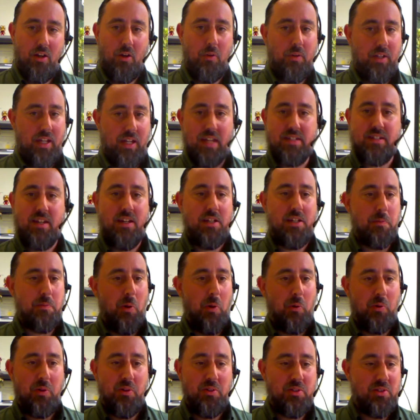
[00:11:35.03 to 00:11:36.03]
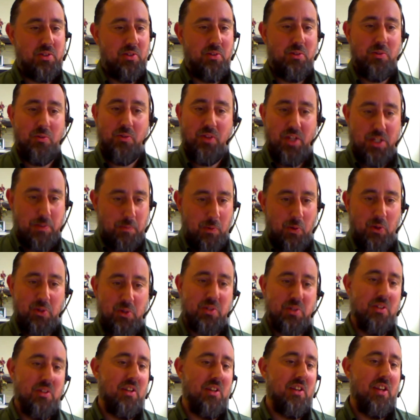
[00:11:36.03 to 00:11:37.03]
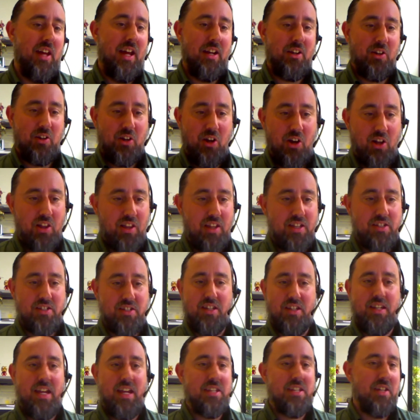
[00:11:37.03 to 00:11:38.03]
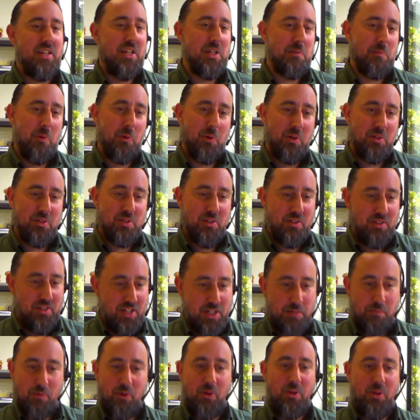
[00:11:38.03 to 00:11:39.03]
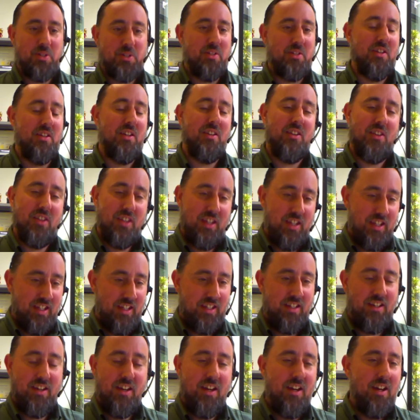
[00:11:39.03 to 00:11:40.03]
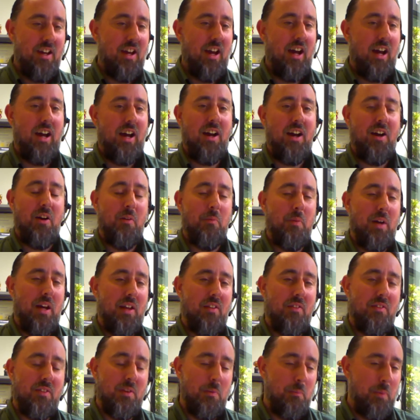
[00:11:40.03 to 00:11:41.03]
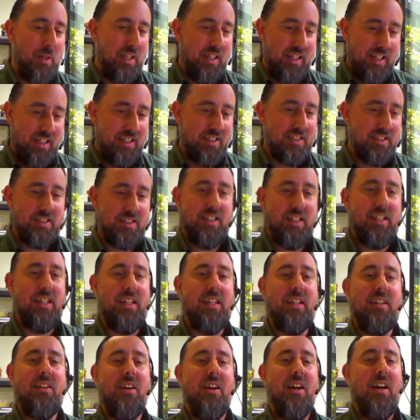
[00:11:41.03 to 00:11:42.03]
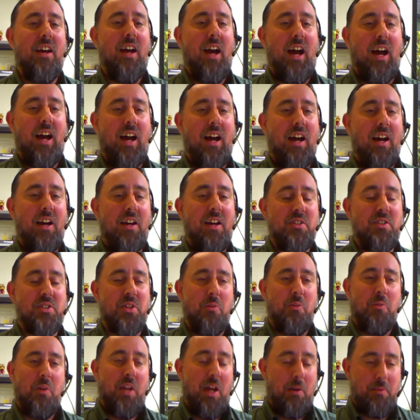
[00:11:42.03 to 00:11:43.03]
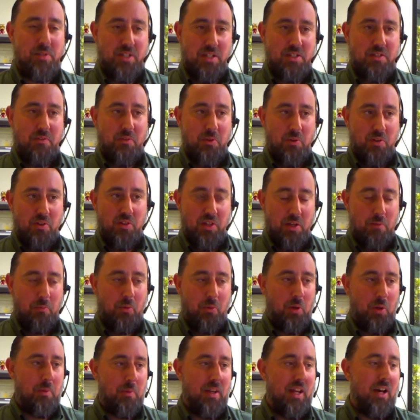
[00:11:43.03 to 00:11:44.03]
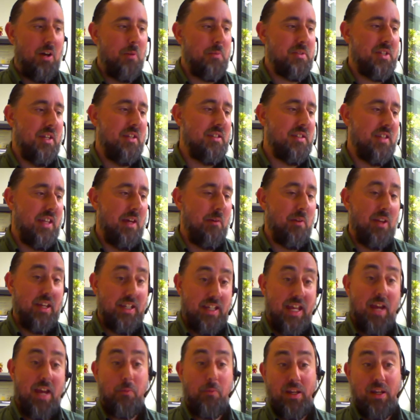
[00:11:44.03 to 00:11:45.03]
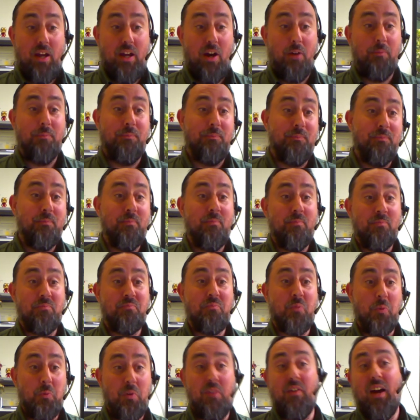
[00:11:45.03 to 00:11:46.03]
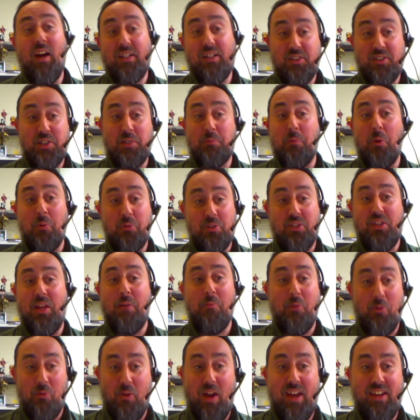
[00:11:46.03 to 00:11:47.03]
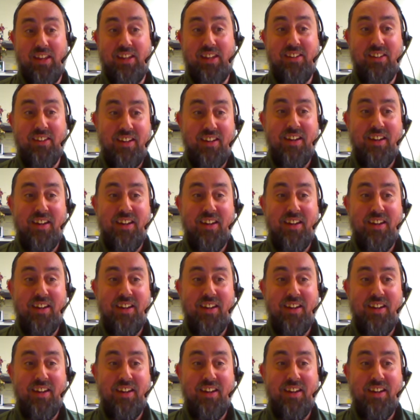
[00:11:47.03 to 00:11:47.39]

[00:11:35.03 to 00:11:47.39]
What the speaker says: yes, I'd spoken to this person at Niagara College, and yes, I'd spoken to this person at the BEC. And so when I was interviewing at the Employment Help Center, they were like, "Yeah, we know. We've actually spoke to them already."